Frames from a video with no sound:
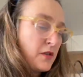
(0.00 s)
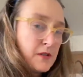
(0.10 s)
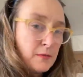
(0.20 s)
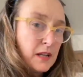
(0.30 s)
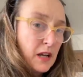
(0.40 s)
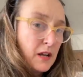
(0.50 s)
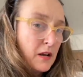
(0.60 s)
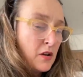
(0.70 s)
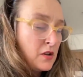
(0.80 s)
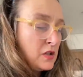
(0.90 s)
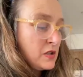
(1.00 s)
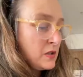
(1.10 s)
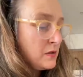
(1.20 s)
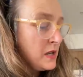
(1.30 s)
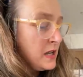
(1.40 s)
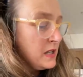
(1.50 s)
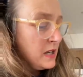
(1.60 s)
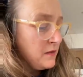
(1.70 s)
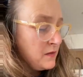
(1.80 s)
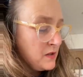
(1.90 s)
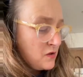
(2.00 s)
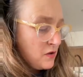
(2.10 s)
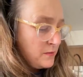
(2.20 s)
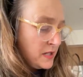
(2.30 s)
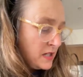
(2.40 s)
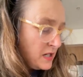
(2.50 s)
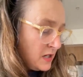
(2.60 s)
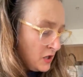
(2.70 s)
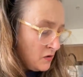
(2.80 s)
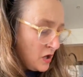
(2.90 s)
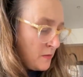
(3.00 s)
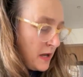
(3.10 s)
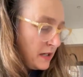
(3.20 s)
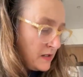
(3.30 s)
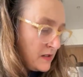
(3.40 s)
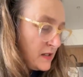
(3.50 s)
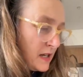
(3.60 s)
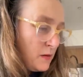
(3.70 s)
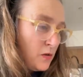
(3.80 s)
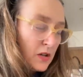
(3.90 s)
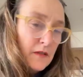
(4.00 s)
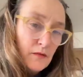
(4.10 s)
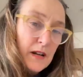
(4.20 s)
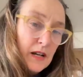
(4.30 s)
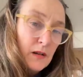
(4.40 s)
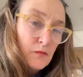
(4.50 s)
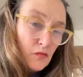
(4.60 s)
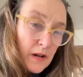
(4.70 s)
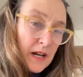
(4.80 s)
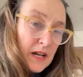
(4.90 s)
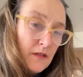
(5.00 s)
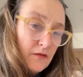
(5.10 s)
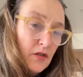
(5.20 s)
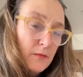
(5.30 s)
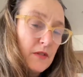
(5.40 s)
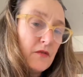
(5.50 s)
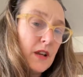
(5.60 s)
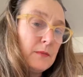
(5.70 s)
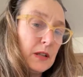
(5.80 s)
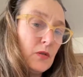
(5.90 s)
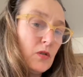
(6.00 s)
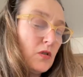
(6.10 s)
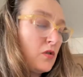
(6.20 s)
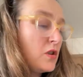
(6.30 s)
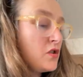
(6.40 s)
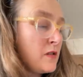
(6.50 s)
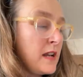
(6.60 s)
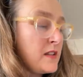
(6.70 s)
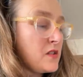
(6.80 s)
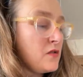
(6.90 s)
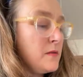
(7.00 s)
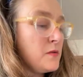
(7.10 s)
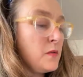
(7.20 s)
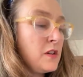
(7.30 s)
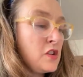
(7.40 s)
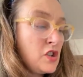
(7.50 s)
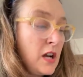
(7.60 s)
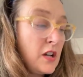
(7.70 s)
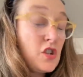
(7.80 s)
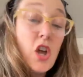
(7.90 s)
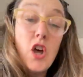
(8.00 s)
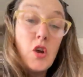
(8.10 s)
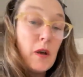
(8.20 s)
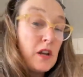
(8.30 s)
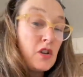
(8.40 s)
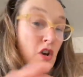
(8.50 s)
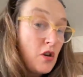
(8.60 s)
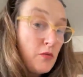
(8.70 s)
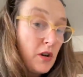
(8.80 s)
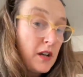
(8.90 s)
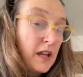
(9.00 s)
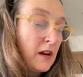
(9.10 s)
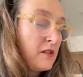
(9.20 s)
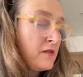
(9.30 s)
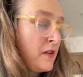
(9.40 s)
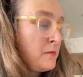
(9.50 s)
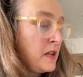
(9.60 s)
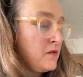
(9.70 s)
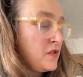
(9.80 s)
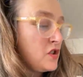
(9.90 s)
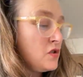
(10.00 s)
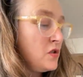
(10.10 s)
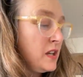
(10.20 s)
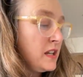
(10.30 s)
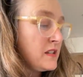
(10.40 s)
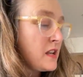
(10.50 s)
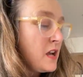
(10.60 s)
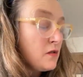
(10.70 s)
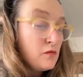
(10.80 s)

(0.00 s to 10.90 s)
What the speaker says: possibly, I urge you to, if you've just dropped in, you'll go back and see what I've read. I'm reading from the family law court transcript where a judge who had no prior carriage of our matter for 2 years